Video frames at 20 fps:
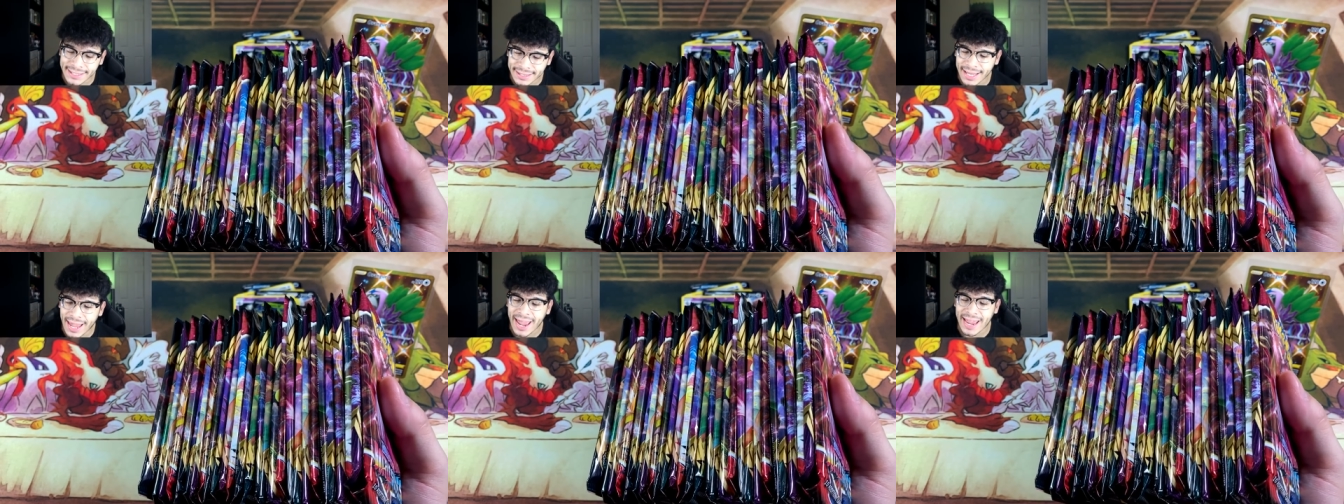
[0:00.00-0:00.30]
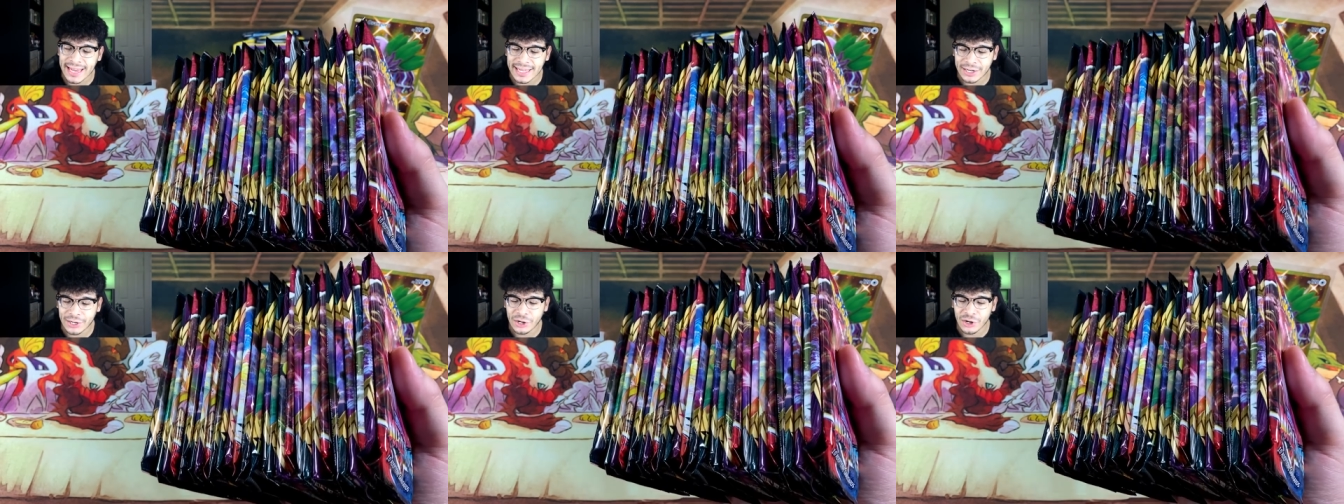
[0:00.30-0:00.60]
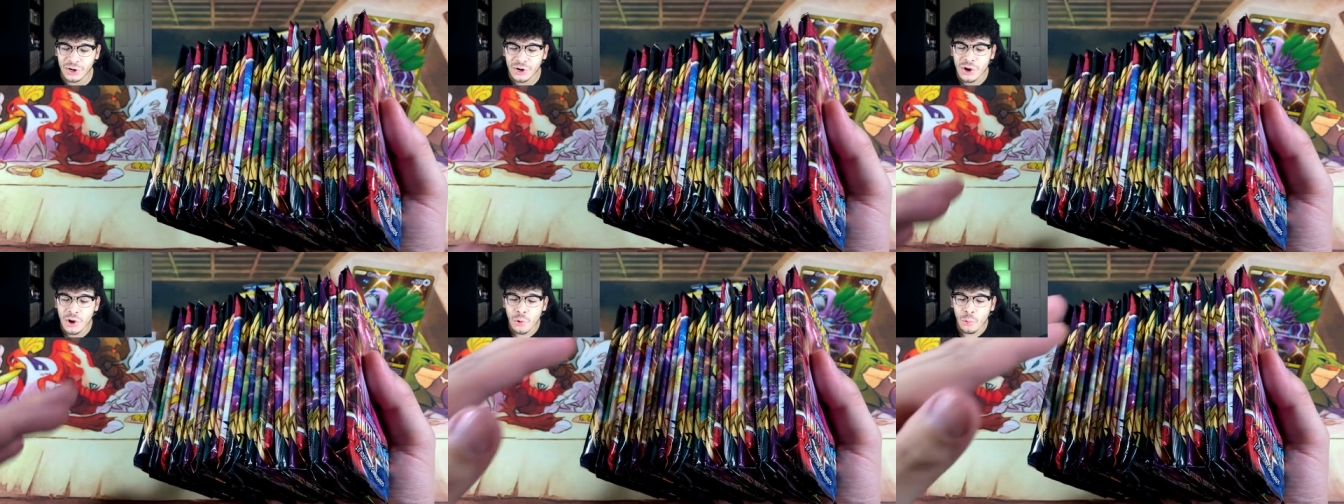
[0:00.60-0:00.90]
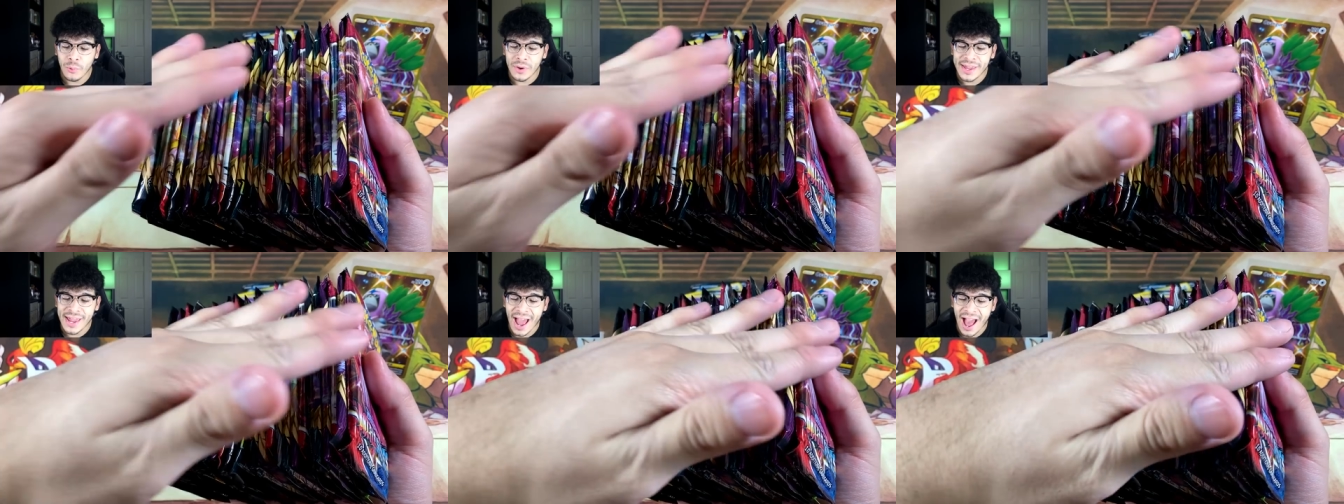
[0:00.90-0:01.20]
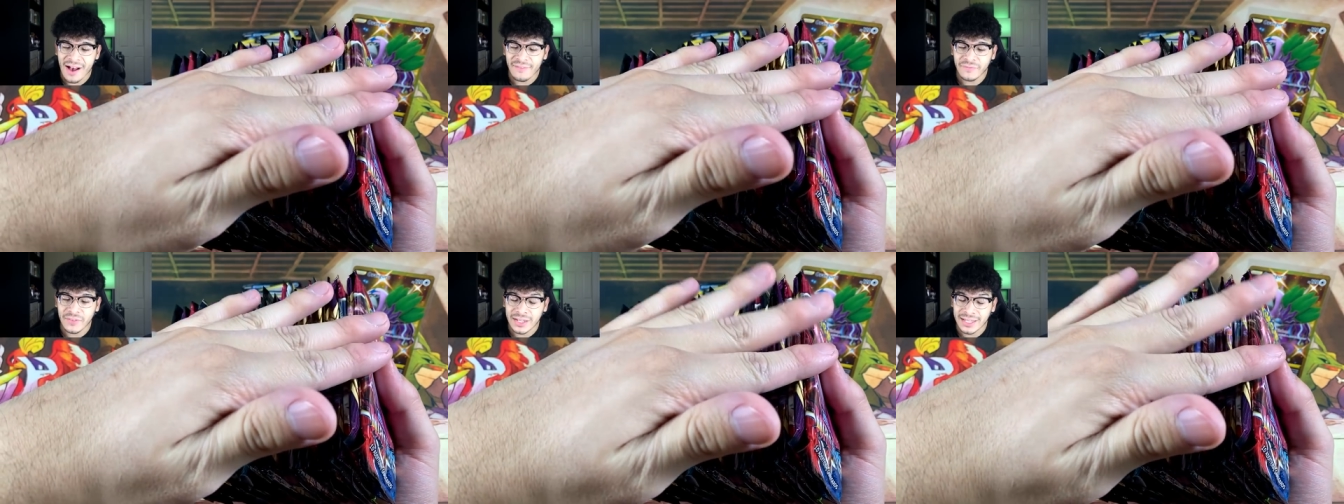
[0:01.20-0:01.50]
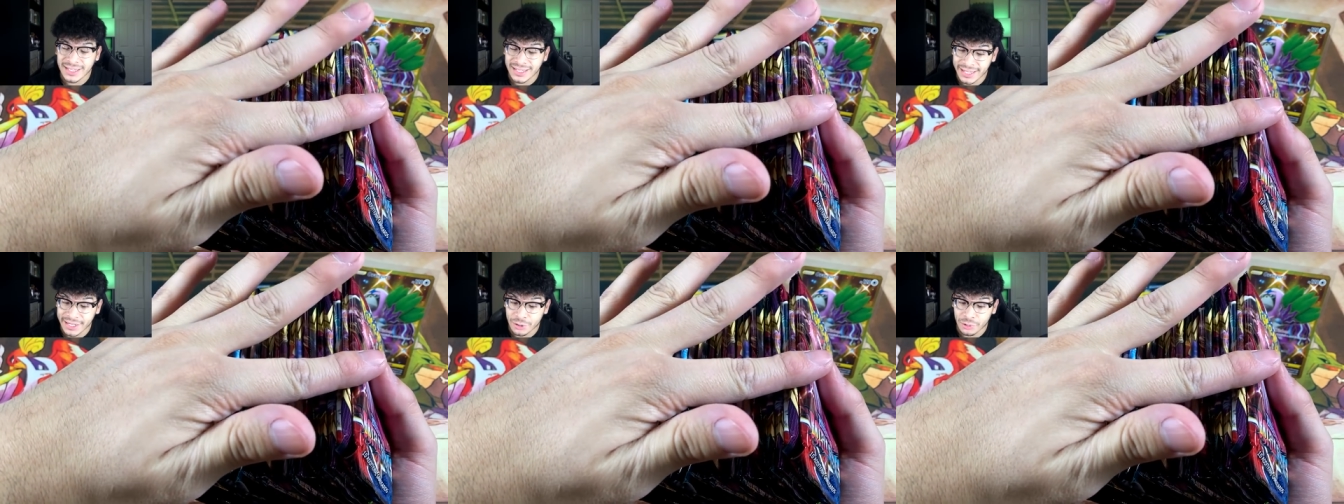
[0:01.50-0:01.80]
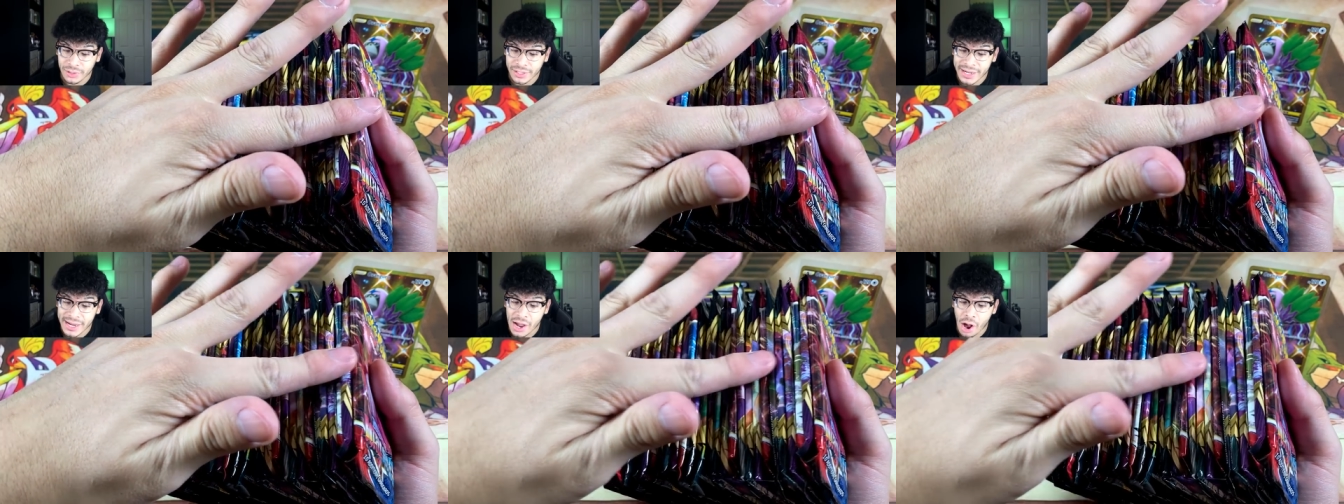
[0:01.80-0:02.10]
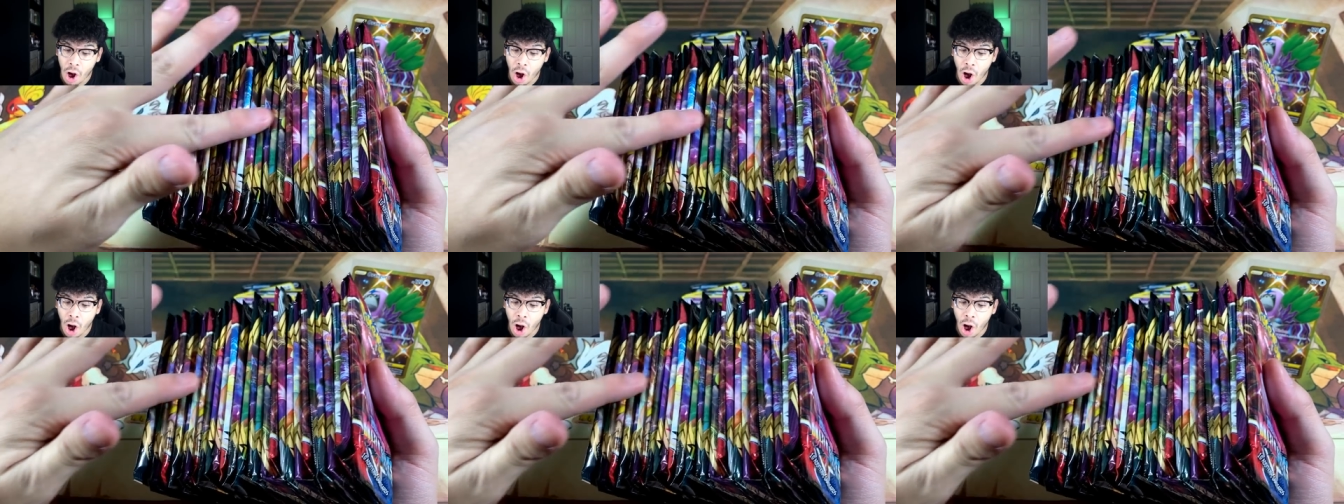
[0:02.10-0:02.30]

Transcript: later, we have literally